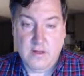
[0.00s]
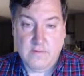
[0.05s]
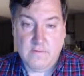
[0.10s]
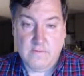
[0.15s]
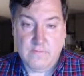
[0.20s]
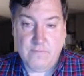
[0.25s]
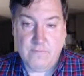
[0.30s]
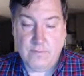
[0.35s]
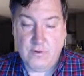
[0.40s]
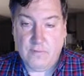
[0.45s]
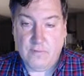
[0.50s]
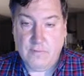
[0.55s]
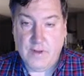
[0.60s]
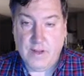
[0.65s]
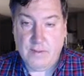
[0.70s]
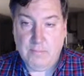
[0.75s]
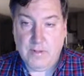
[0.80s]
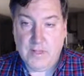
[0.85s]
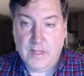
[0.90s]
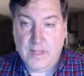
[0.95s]
for my
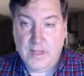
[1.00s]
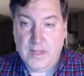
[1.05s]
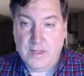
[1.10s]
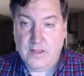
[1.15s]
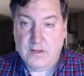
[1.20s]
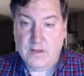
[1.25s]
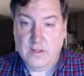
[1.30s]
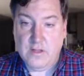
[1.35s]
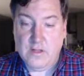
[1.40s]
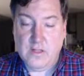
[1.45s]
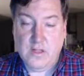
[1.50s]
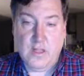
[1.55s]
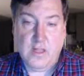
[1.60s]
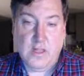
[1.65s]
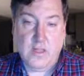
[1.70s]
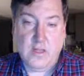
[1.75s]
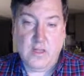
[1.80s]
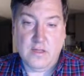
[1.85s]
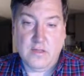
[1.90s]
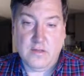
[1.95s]
plan,
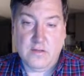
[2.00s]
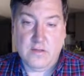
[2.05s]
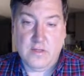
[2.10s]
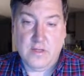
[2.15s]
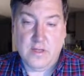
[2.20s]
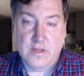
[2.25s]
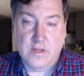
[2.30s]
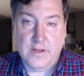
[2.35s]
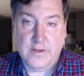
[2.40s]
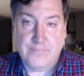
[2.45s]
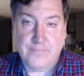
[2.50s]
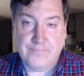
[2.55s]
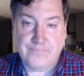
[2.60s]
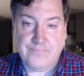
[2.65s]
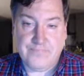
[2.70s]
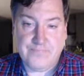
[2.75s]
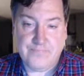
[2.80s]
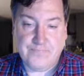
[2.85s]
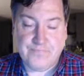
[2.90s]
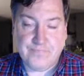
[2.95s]
and
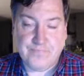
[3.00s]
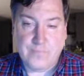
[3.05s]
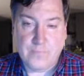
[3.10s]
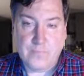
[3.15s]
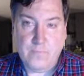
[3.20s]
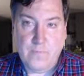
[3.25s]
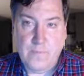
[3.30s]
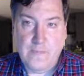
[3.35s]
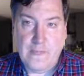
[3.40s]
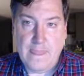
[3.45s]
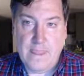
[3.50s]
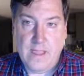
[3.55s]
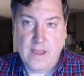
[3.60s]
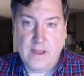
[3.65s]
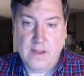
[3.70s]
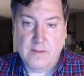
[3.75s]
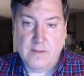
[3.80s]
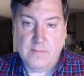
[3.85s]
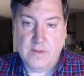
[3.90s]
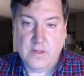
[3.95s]

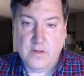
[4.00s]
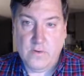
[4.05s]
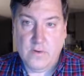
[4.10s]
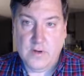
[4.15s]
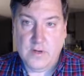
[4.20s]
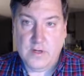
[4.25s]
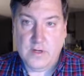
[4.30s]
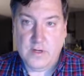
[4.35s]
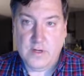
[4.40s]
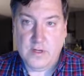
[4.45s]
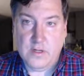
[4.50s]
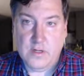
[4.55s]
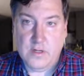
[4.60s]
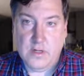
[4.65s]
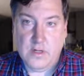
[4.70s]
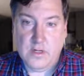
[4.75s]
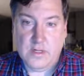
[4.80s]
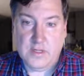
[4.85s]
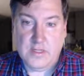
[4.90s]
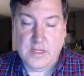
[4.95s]
I'm going
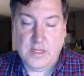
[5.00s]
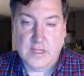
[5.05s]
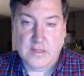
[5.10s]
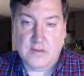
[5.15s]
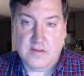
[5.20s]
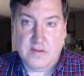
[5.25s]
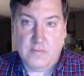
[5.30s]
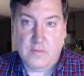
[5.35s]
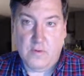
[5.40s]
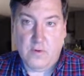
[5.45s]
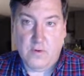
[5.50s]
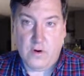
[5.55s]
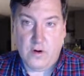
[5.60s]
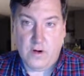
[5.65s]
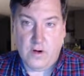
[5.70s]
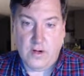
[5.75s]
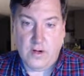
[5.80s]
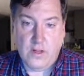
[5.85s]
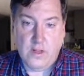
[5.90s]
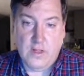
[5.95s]
to get some more